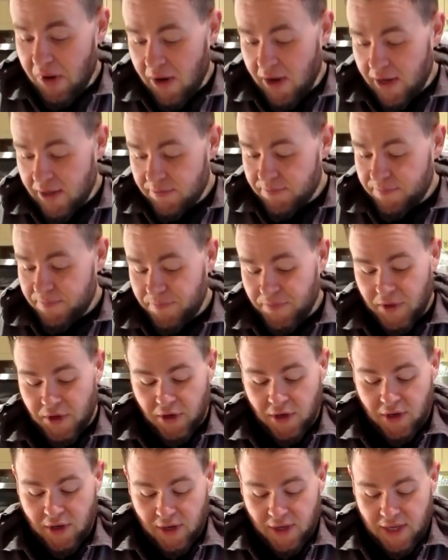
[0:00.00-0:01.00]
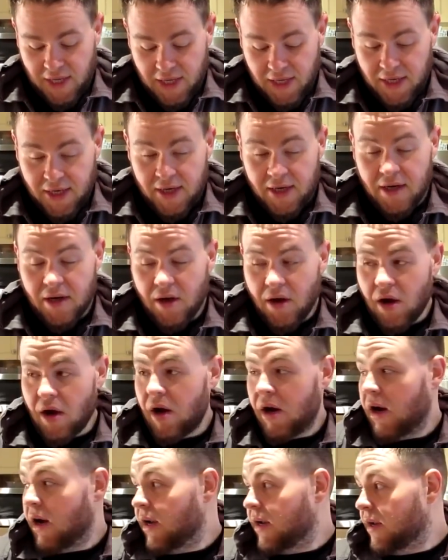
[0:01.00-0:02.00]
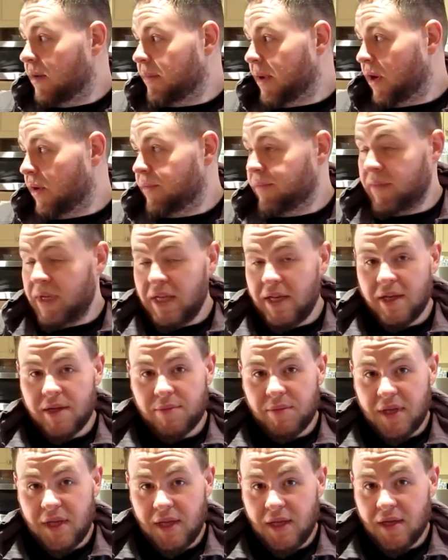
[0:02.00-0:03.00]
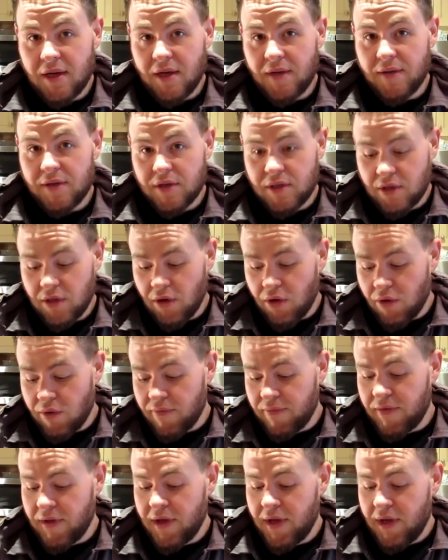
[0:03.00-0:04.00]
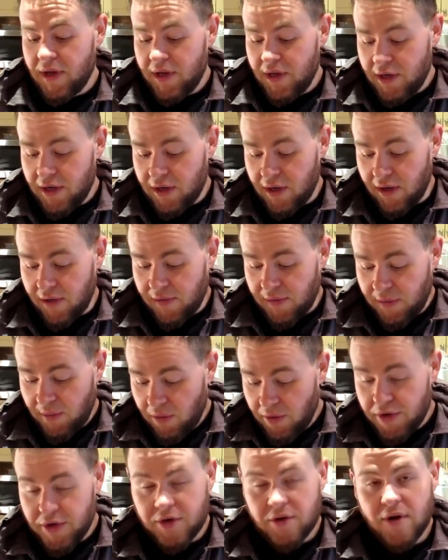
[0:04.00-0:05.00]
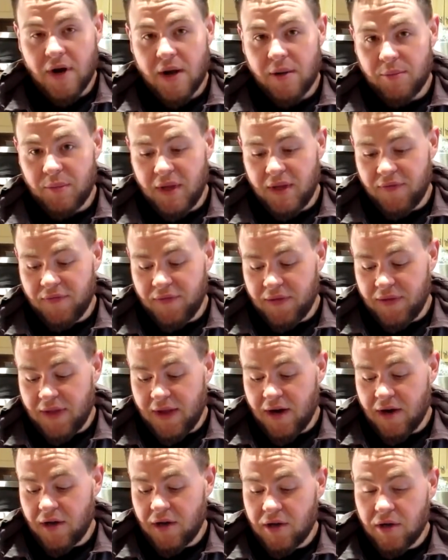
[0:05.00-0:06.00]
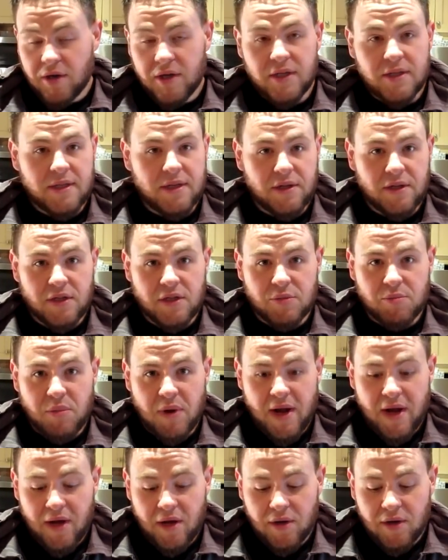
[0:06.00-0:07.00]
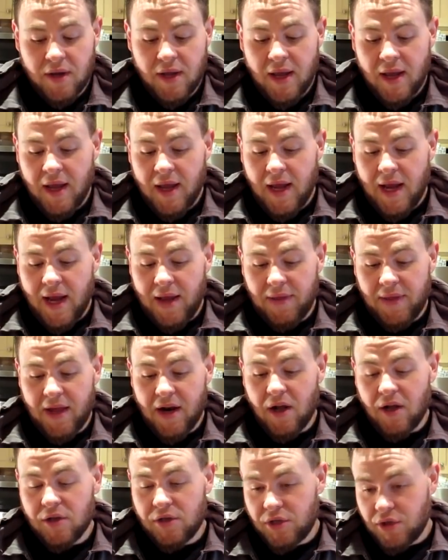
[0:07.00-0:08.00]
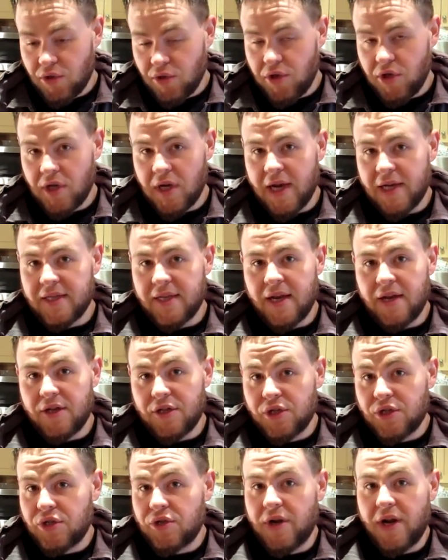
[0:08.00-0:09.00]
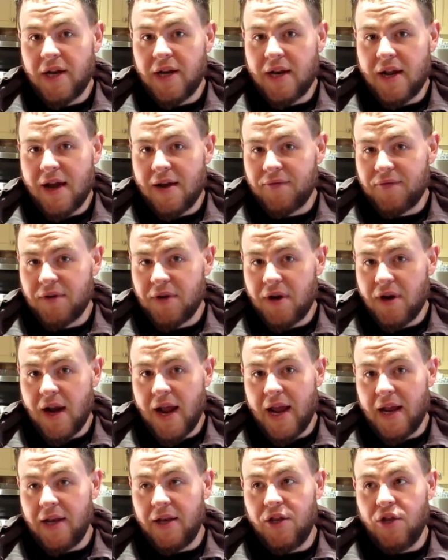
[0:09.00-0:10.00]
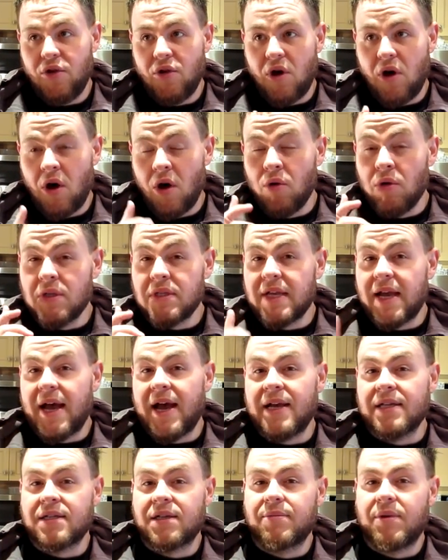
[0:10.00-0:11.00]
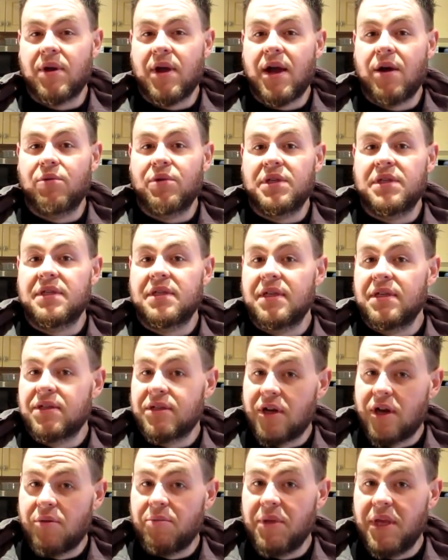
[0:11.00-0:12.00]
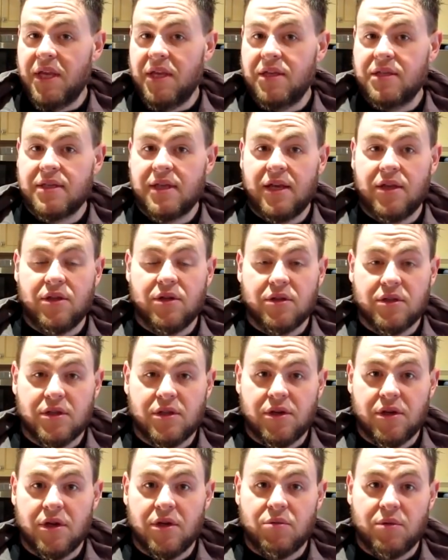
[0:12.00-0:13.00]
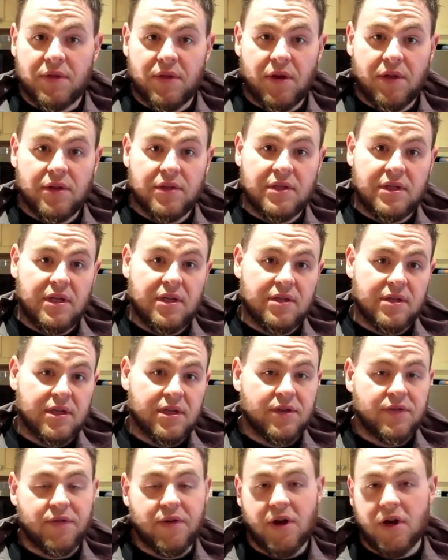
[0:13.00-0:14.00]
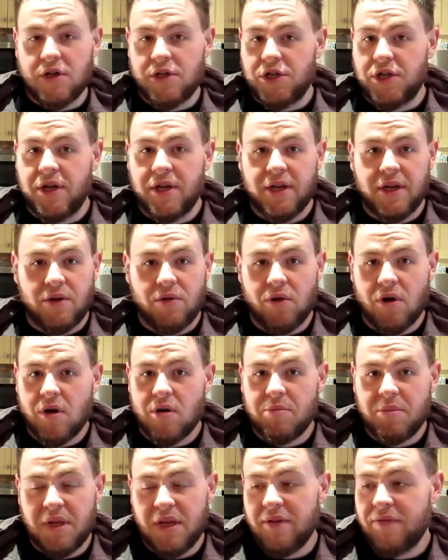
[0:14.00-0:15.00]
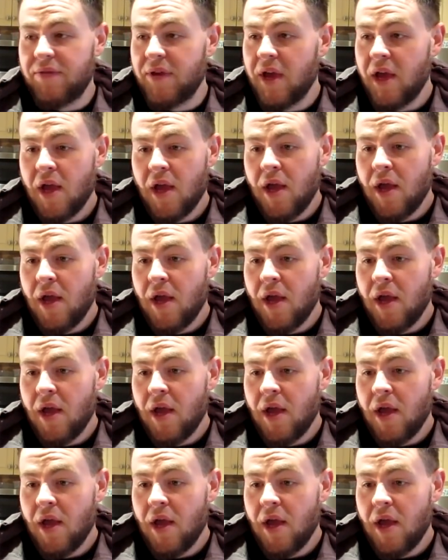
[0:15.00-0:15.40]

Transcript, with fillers: pot. You're gonna heat it on about medium heat on the stove. You're gonna throw your ground beef in there, cook it till it's brown, and then I'll show you guys how to strain it after. And you always ask about how we season our meat. You say it looks good with all the seasonings for our chicken or our beef.